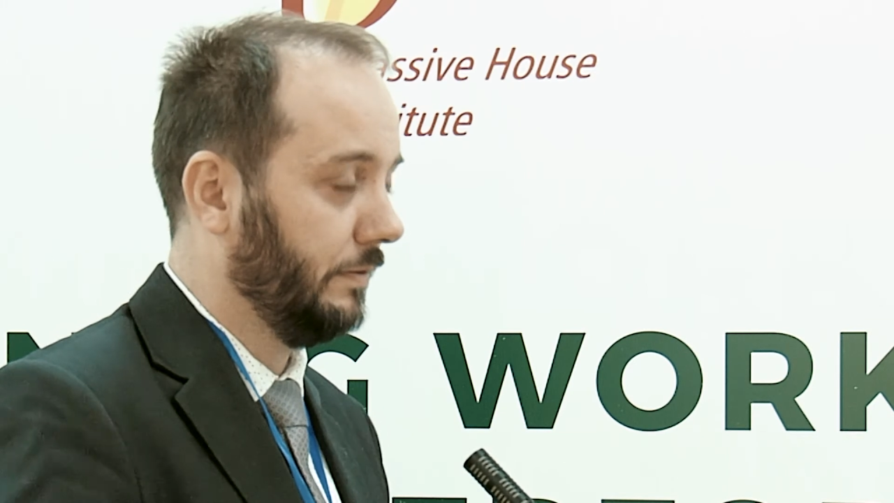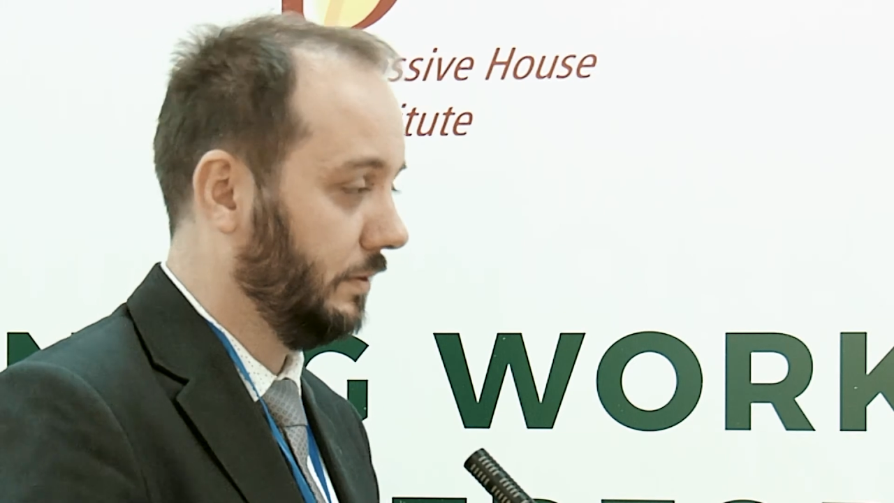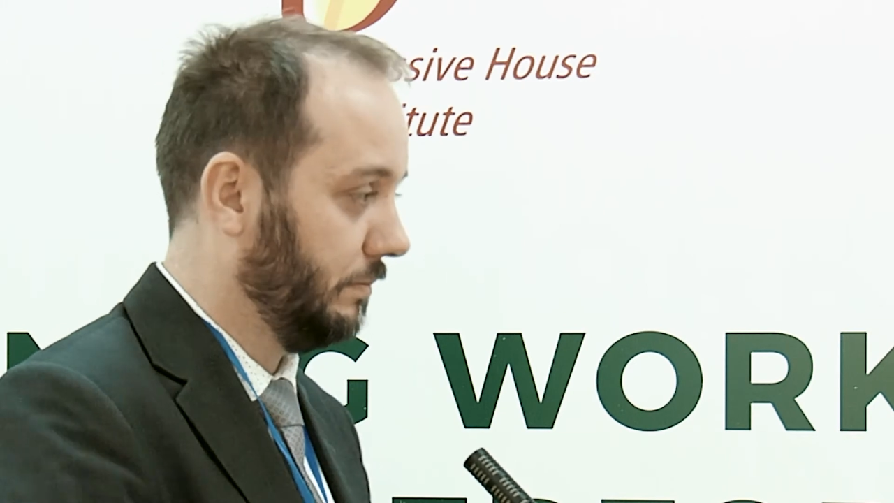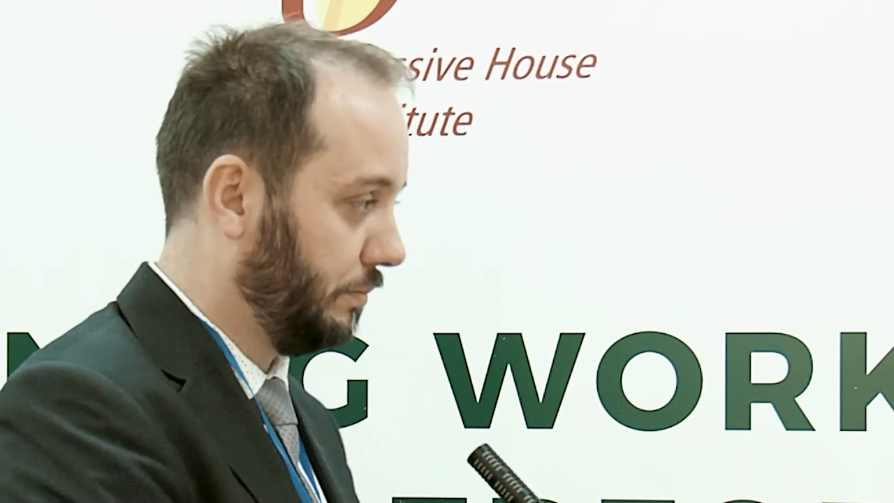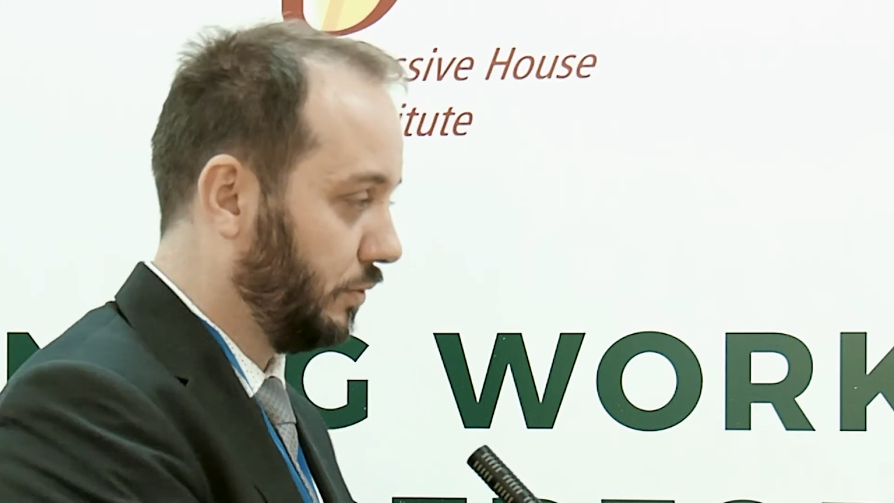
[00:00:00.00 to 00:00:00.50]

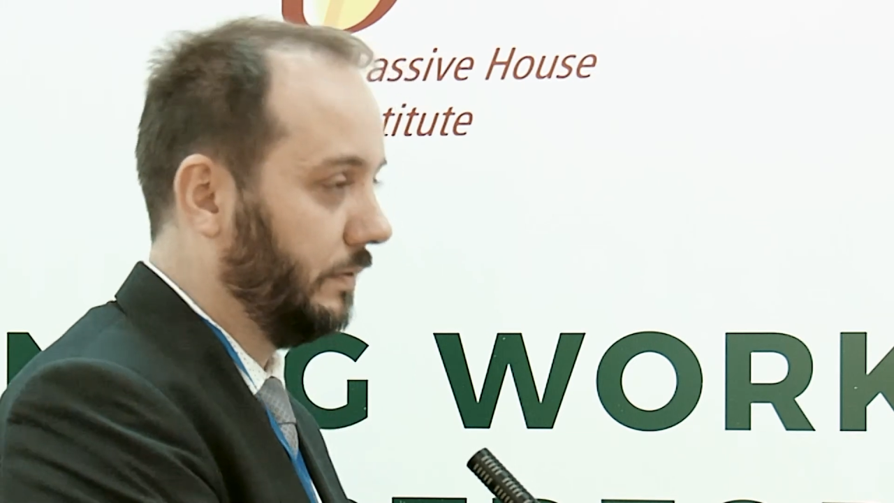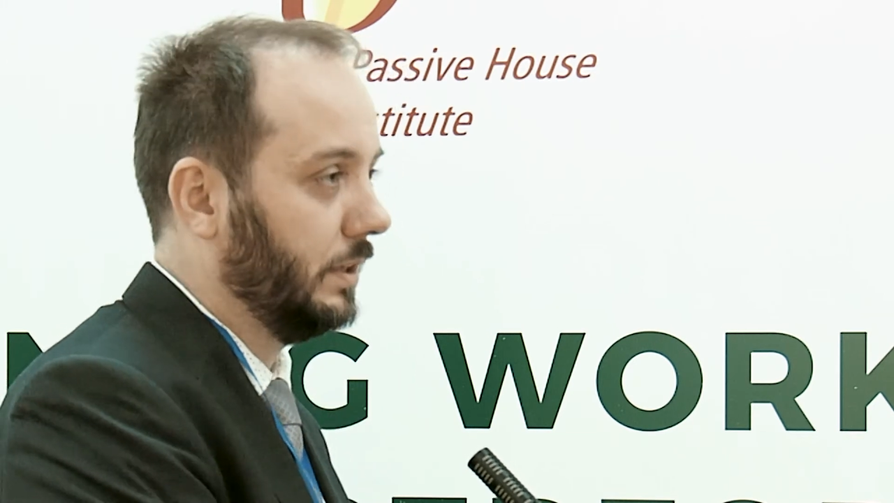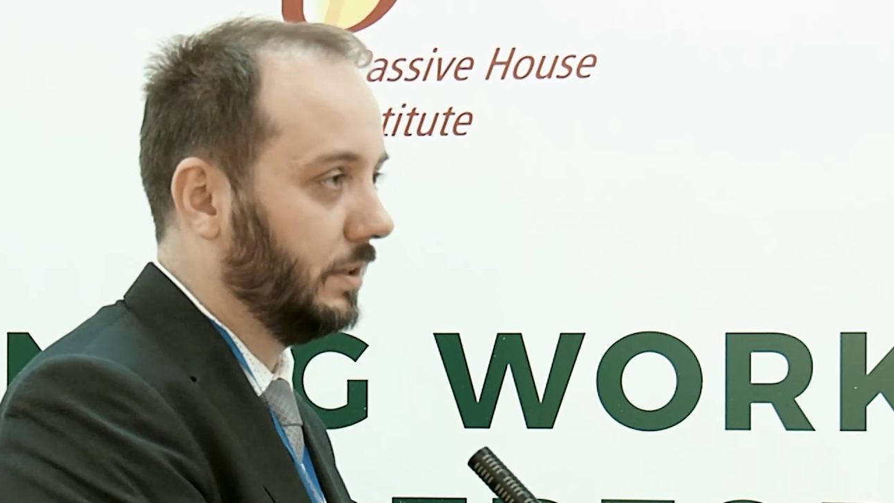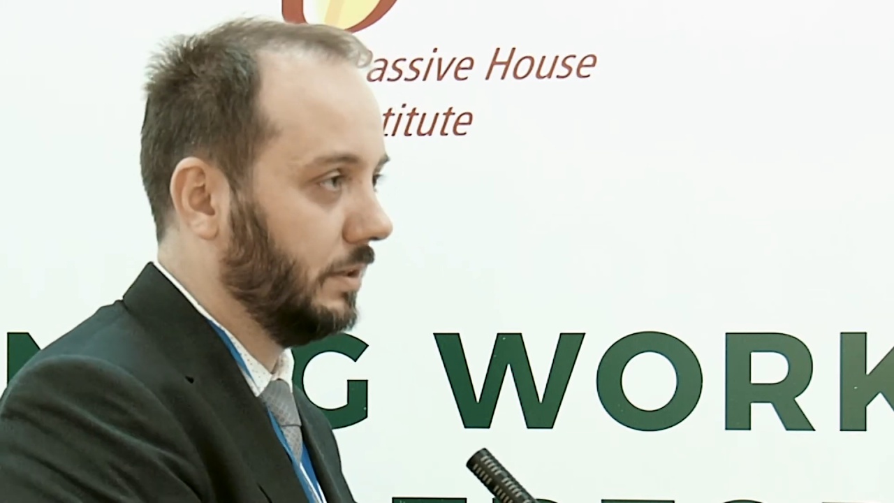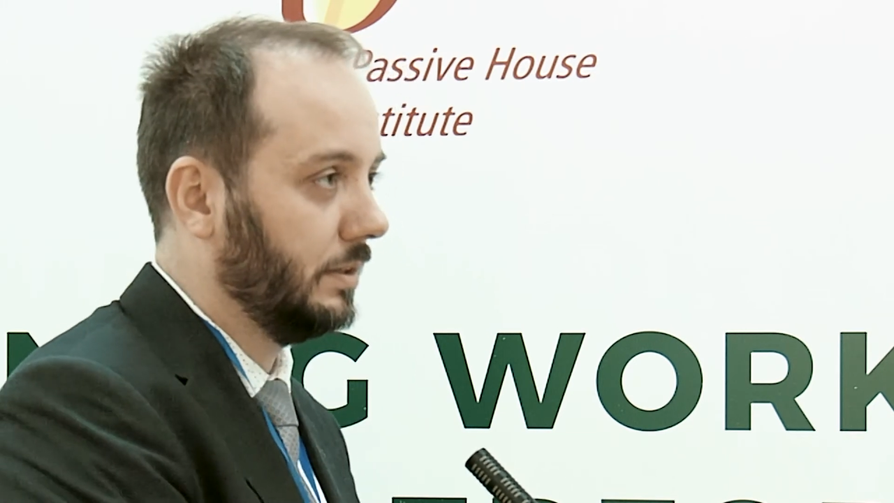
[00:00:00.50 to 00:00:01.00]
improving
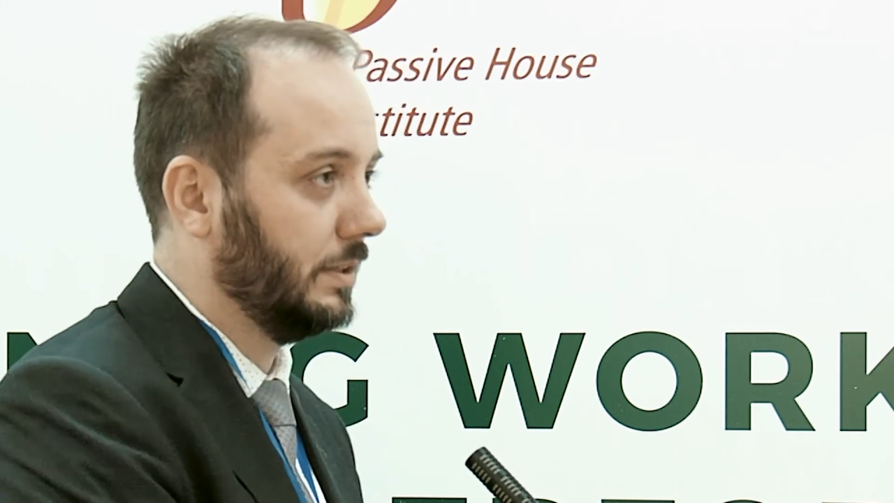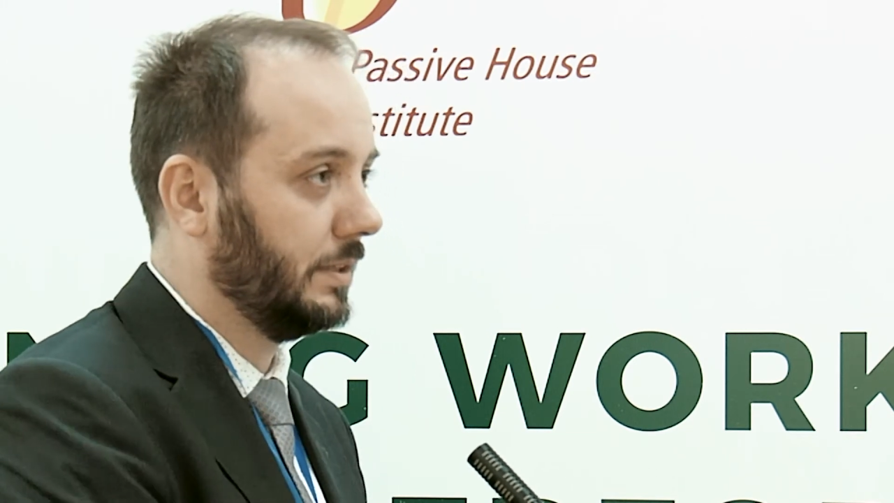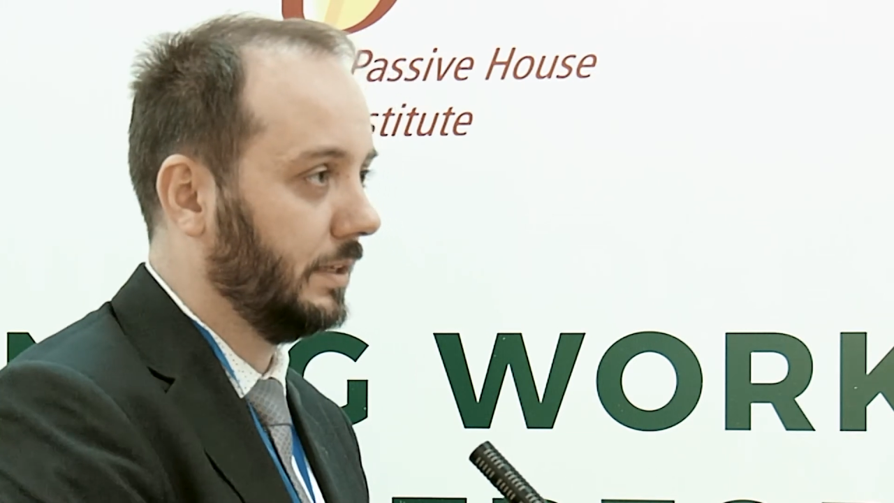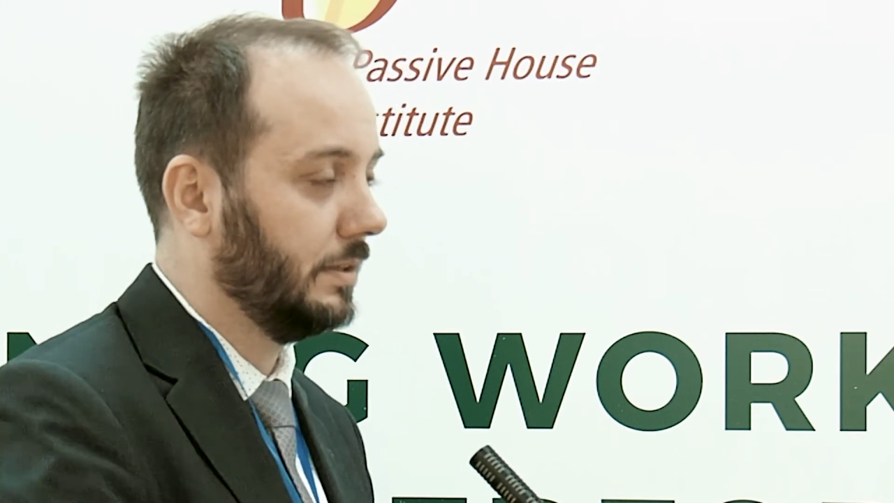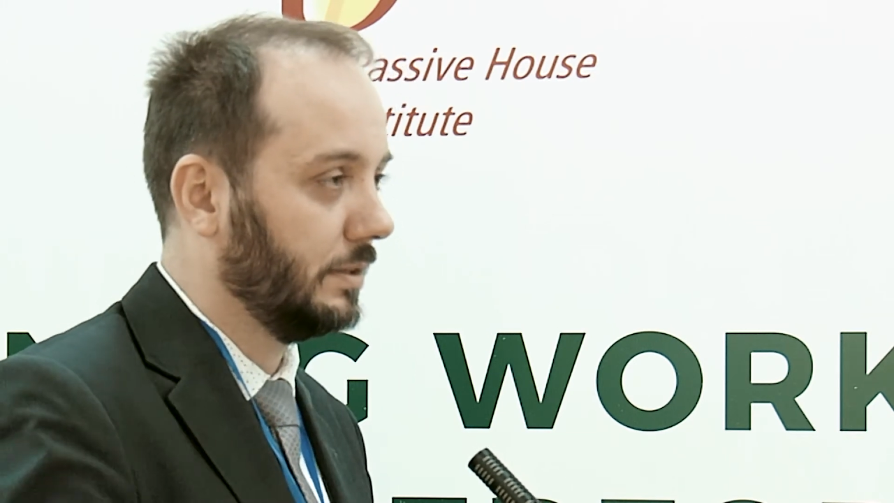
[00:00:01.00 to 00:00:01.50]
the
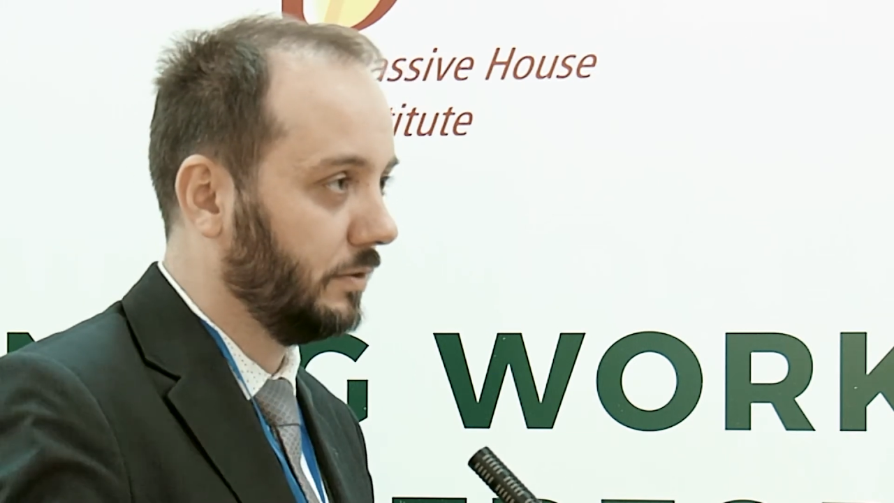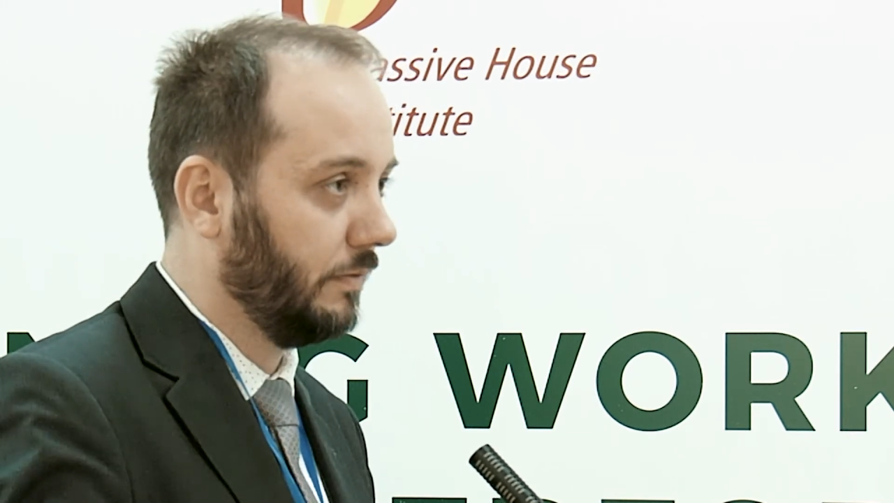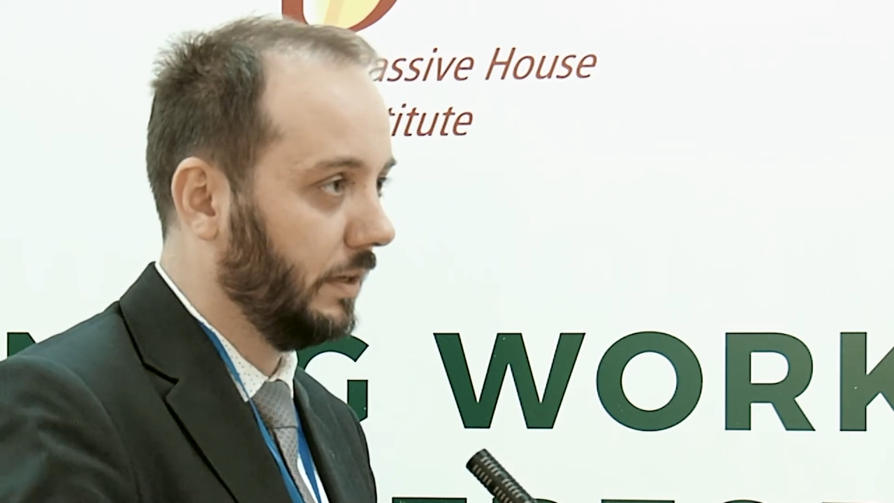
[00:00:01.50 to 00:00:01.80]
standards of